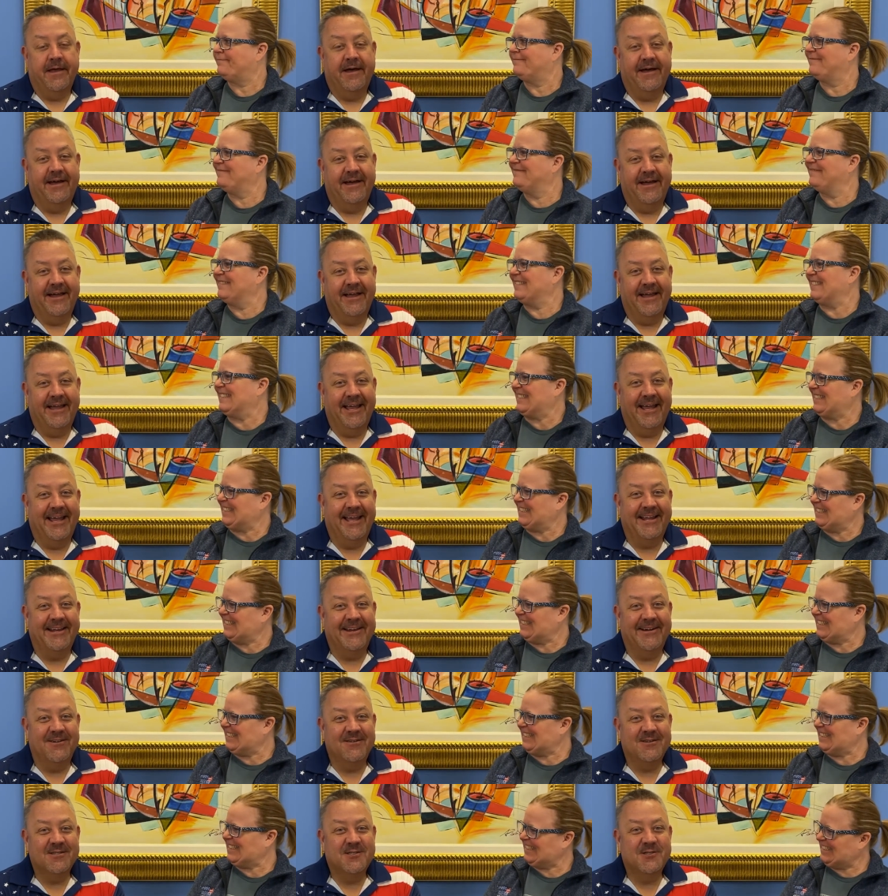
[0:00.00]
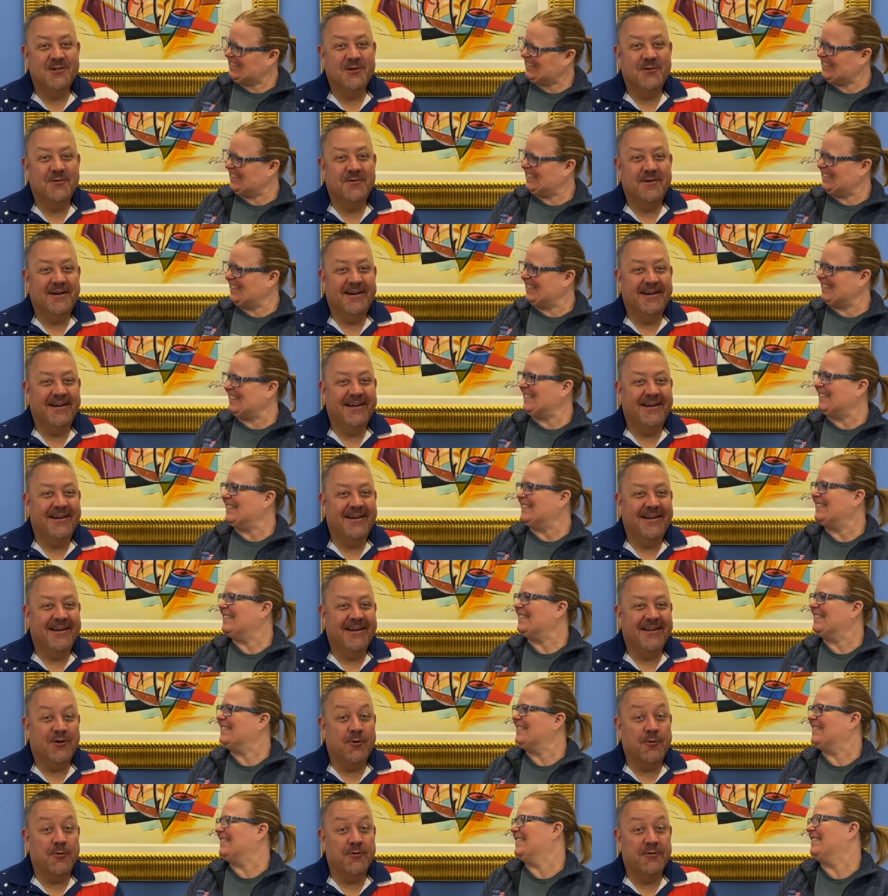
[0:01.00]
Speaker 1: uh, and also
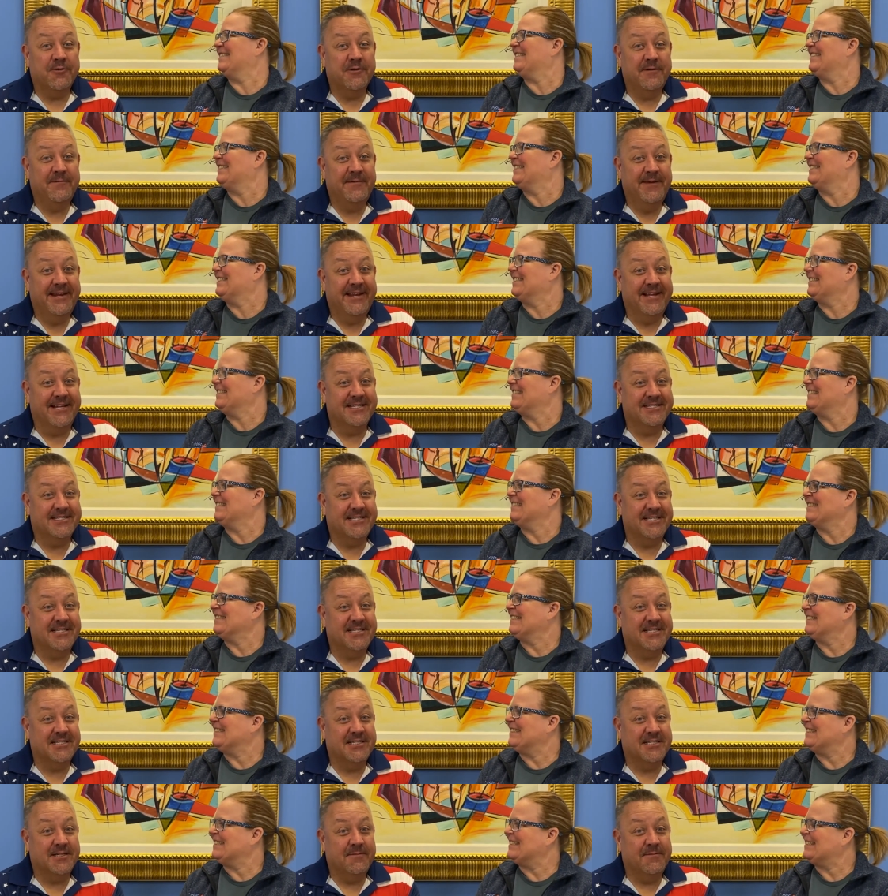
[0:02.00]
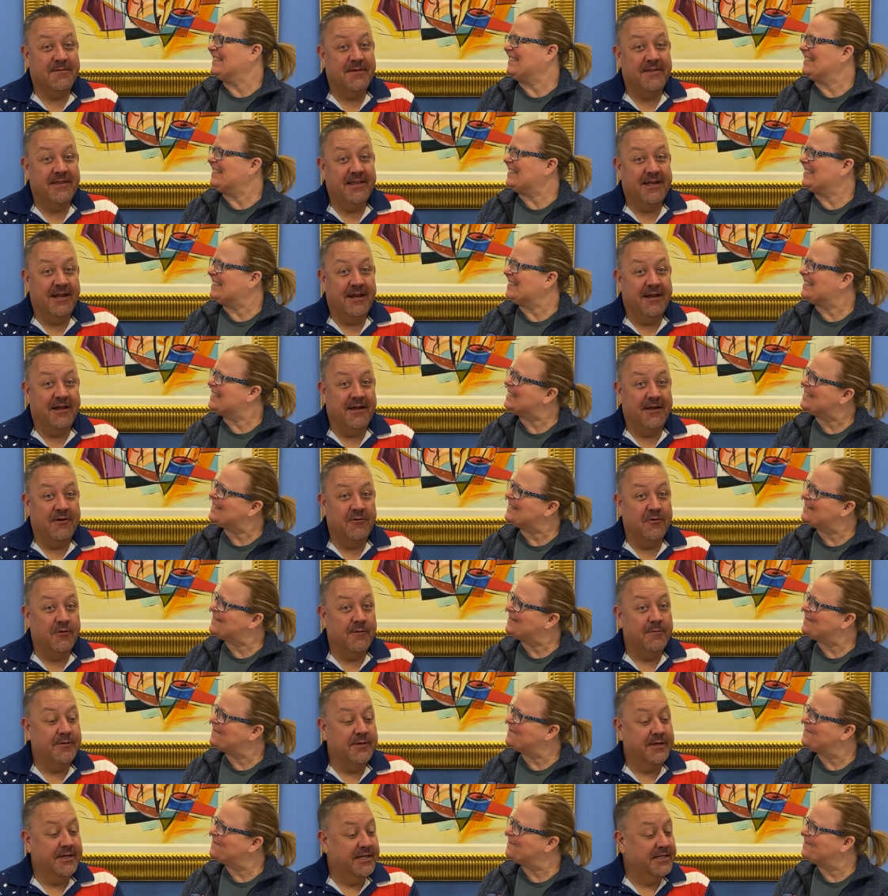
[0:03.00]
uh, quarterly meetings. This is something that uh,
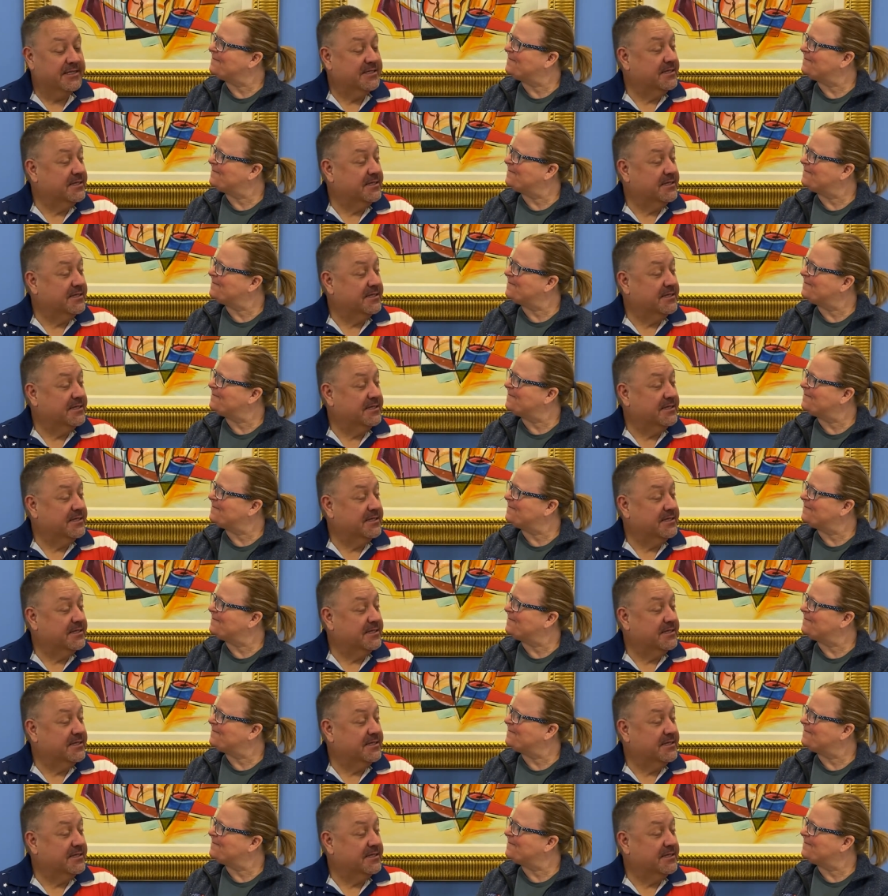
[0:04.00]
normally